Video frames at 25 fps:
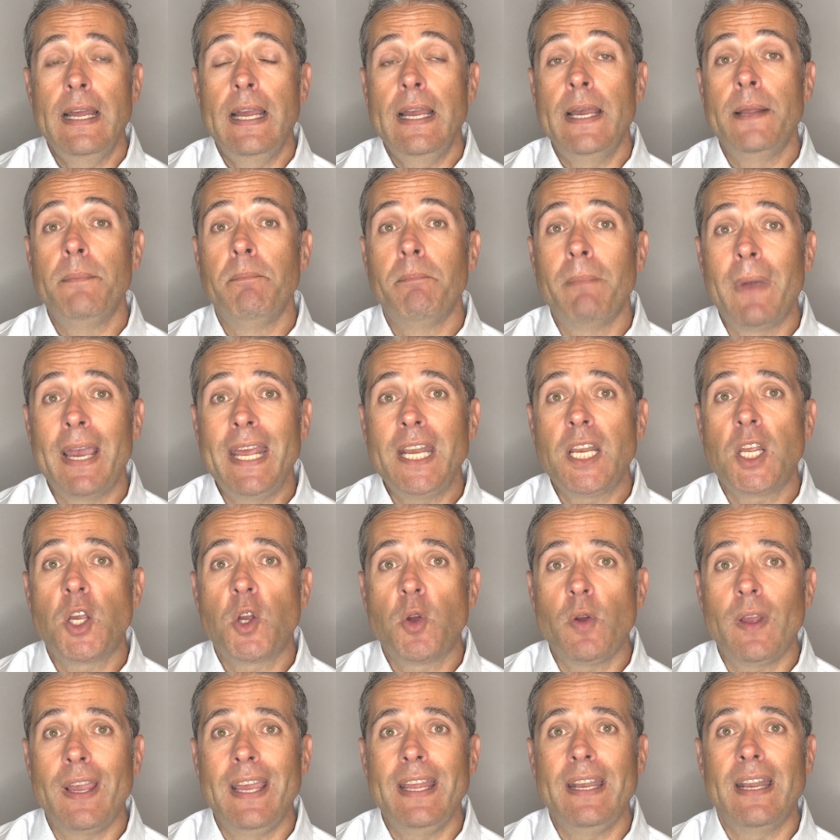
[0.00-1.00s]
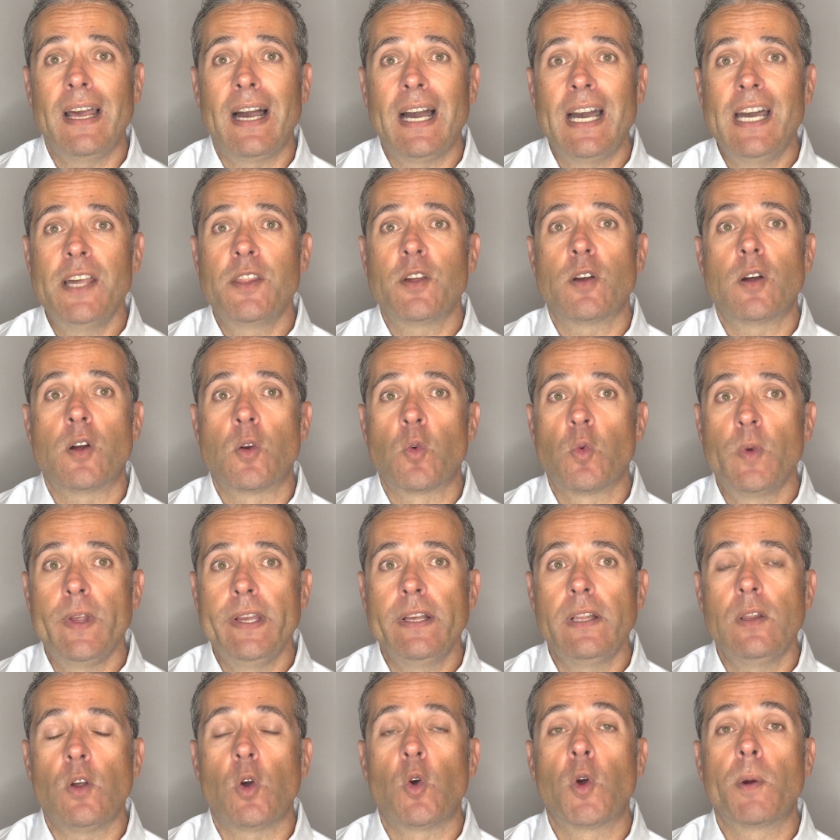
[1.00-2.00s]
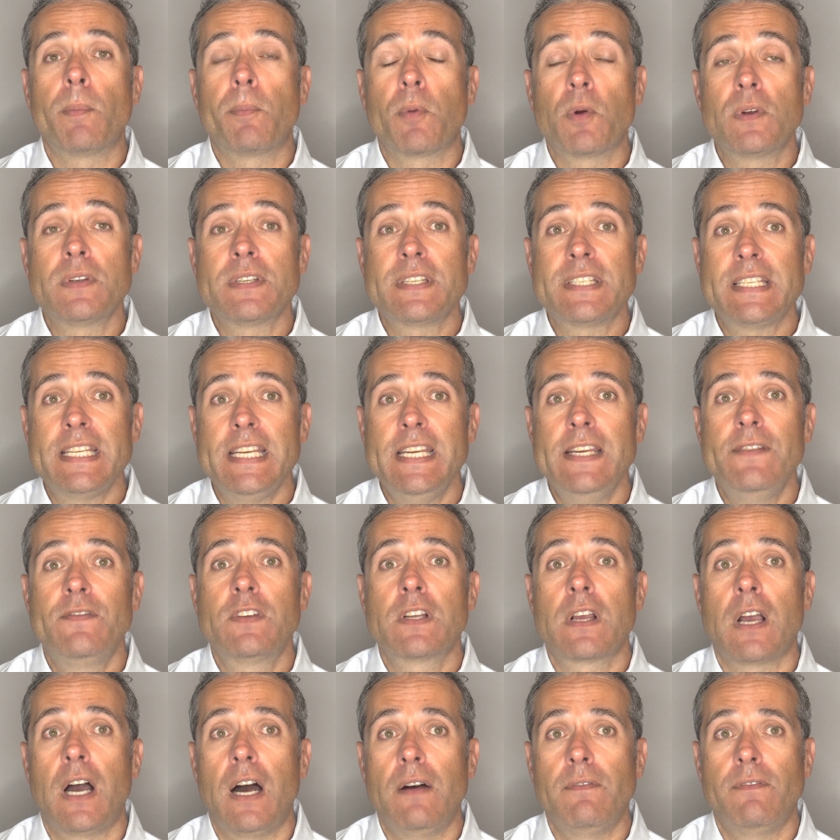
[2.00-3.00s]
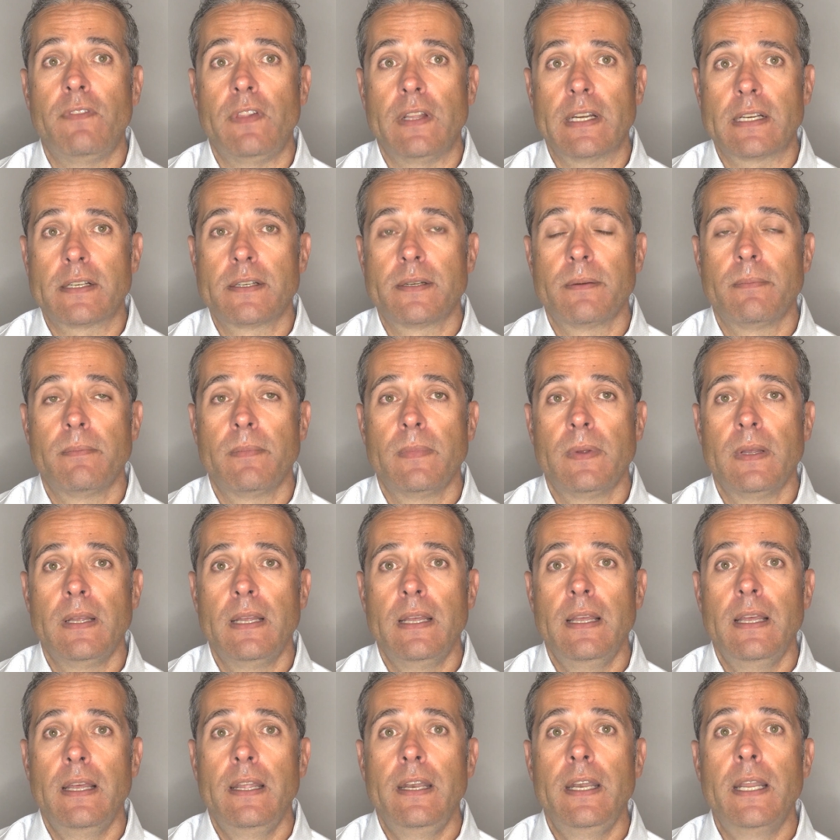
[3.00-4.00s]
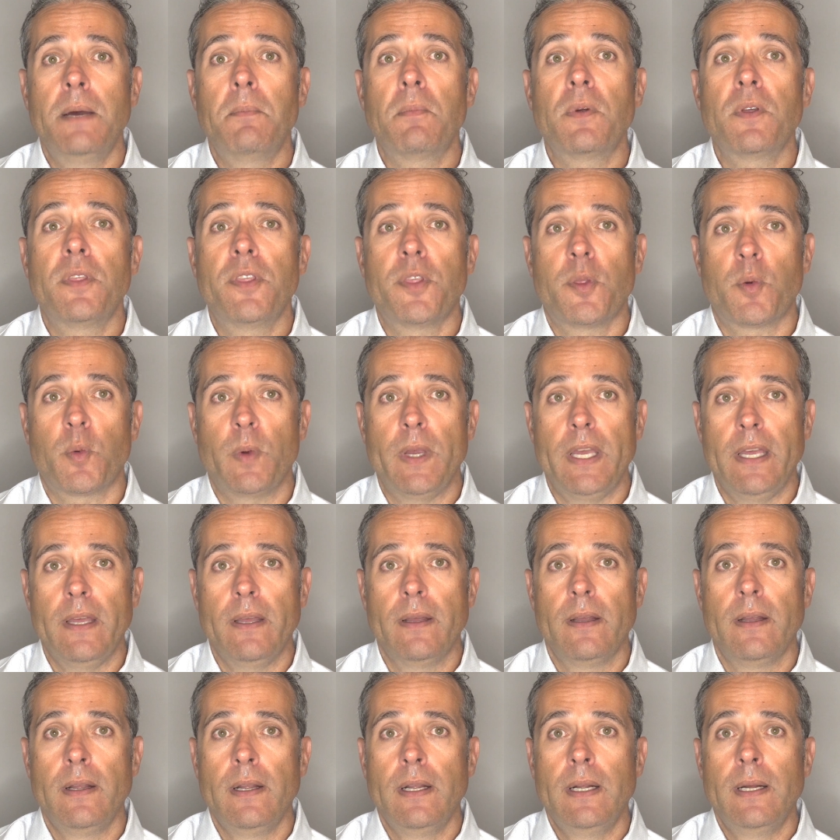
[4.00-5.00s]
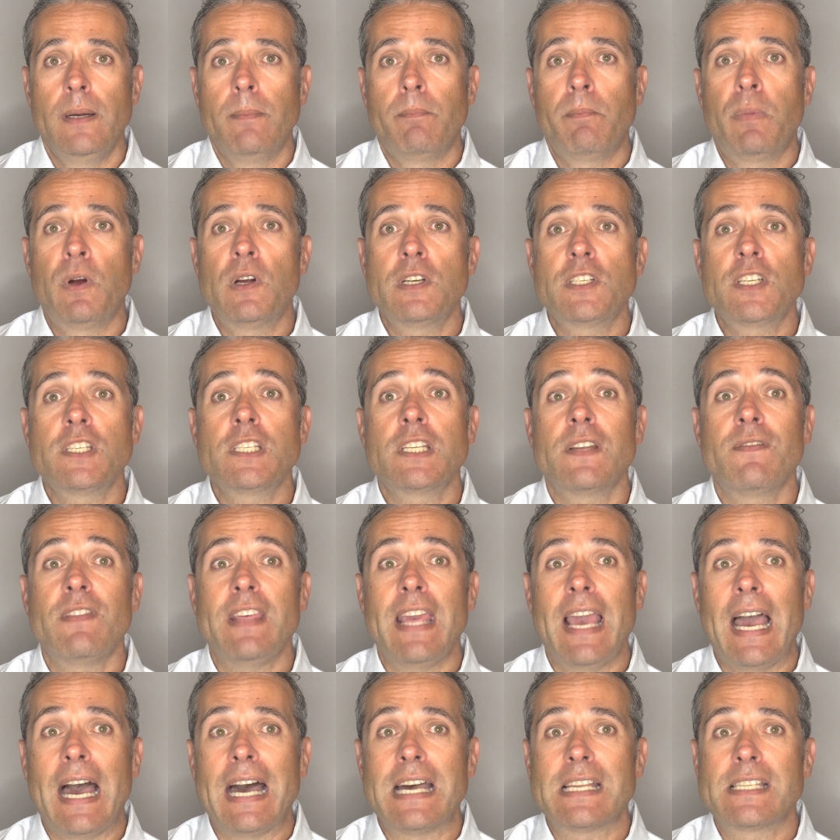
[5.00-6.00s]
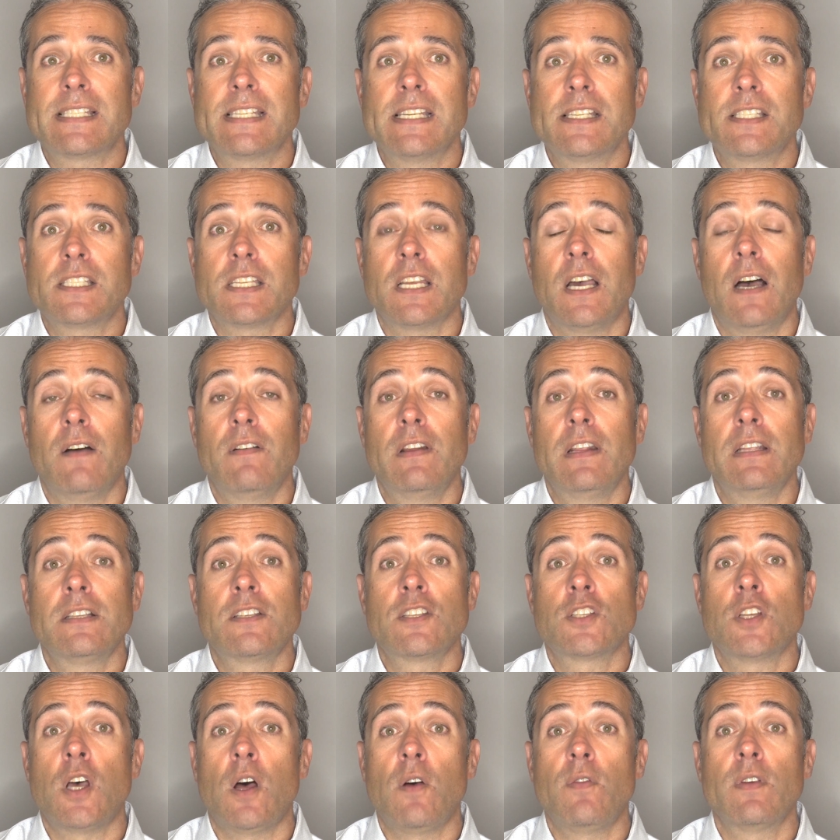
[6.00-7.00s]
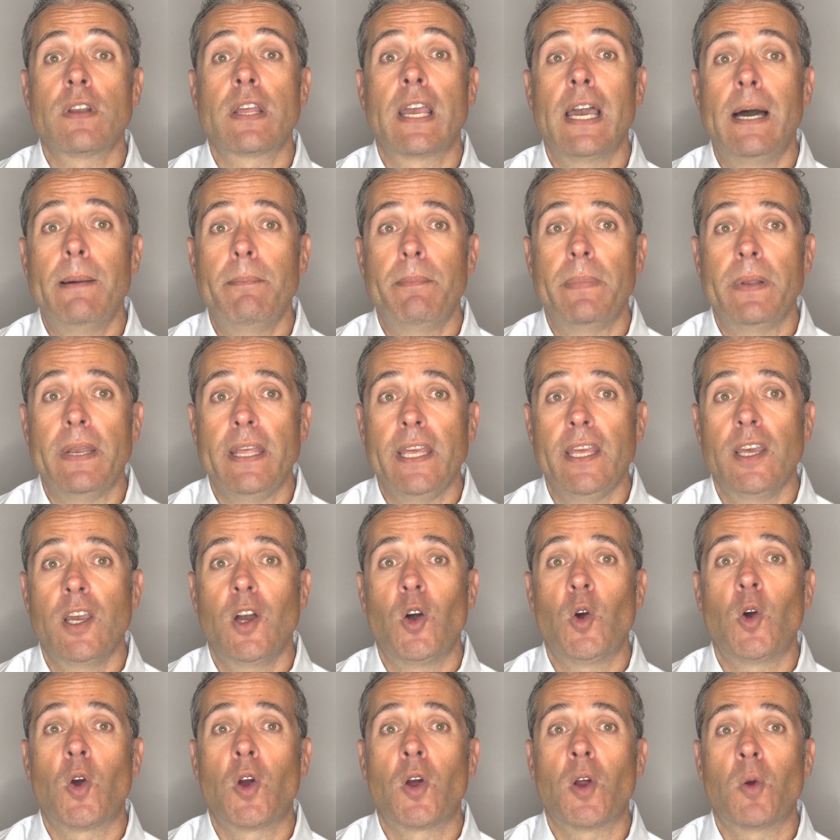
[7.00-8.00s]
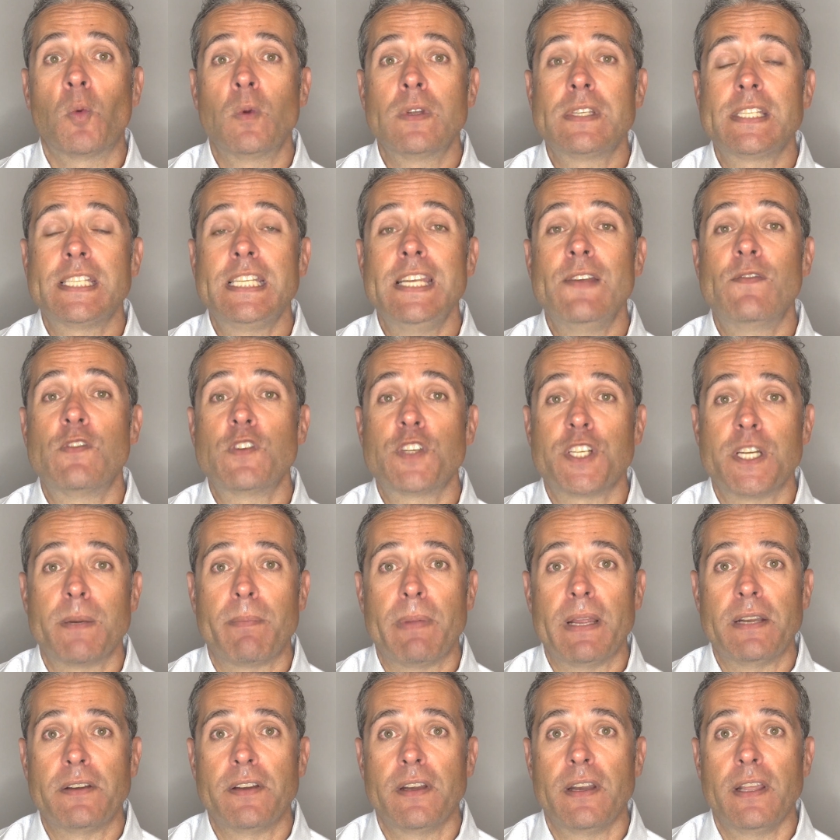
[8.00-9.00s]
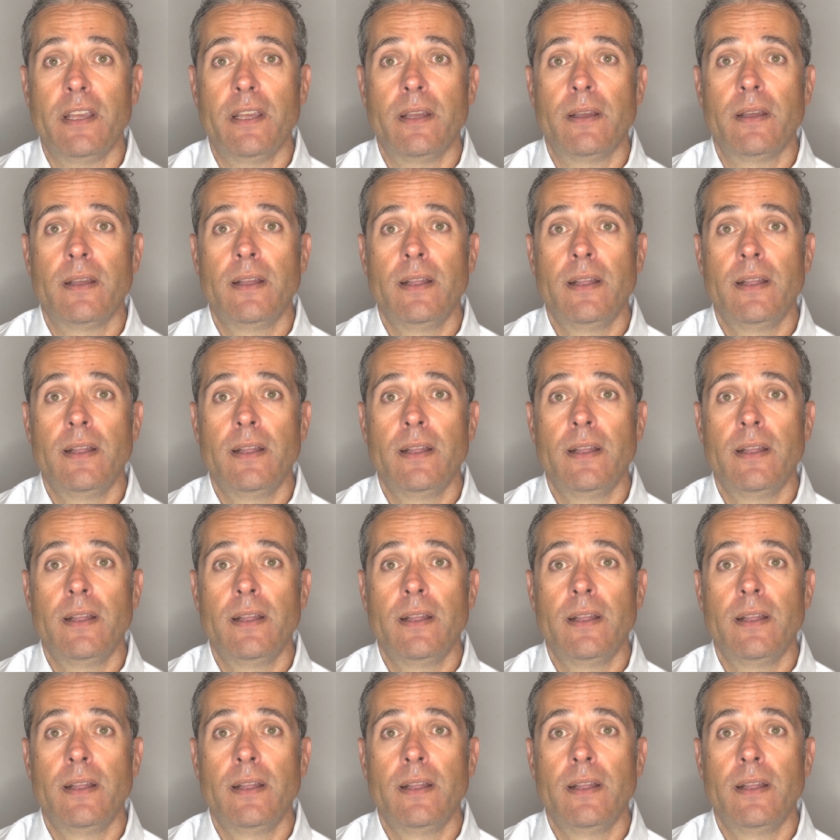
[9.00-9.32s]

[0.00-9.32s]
it might create either a real or perceived conflict. Number 3, purchase of the assets of an insolvent company or receivership entity.